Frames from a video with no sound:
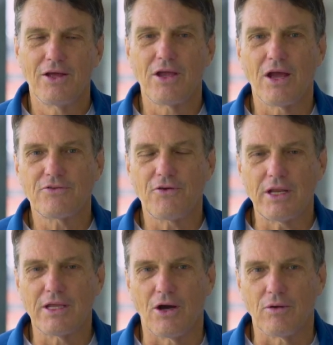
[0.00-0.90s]
Yeah, it's
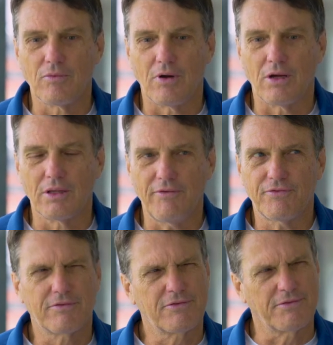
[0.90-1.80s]
funny. I
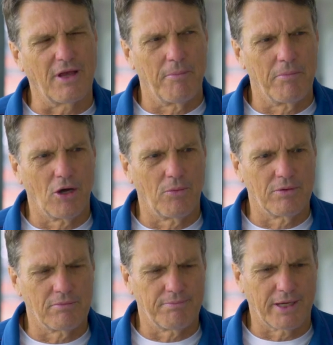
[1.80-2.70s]
left
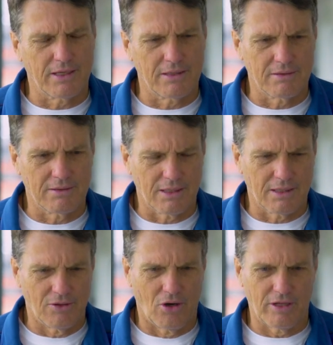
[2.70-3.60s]
Melbourne back in
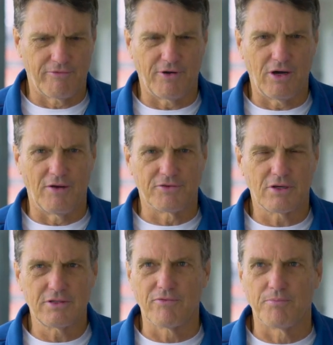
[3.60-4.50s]
95, so
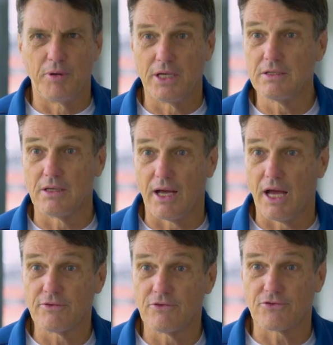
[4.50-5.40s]
I'd never been to
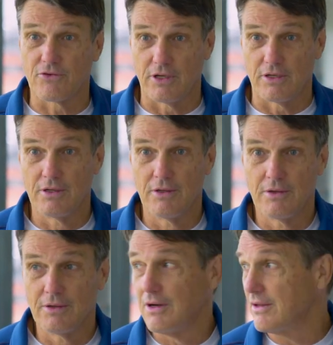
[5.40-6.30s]
Arden Street.
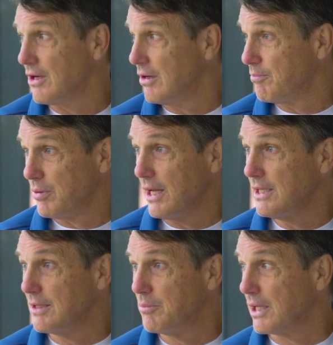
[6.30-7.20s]
I think I
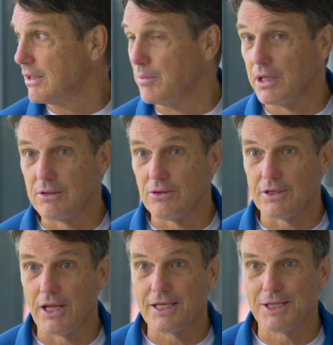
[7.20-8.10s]
played here back in about
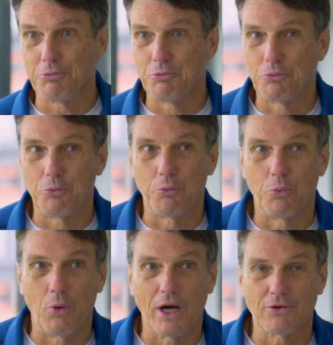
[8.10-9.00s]

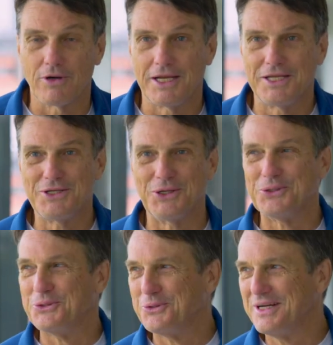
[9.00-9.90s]
1981 or
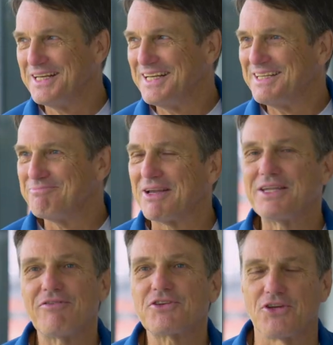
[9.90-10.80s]
82, but
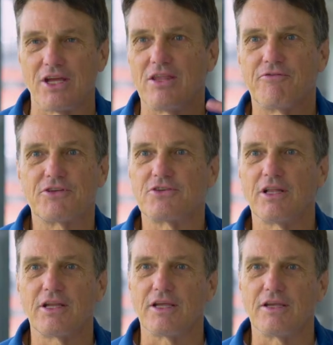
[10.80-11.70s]
never seen the
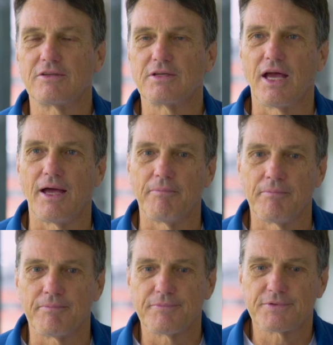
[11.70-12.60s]
facilities.
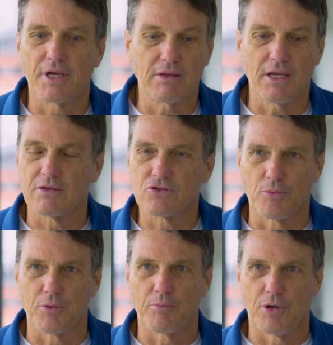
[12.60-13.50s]

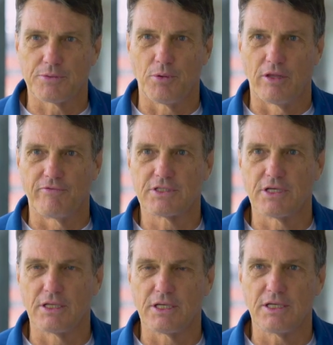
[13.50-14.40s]
Super impressed by the
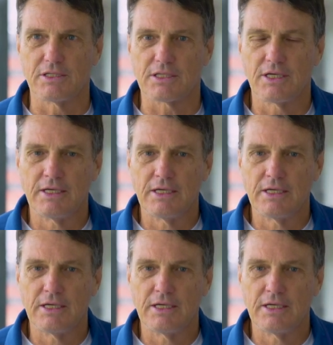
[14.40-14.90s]
facilities.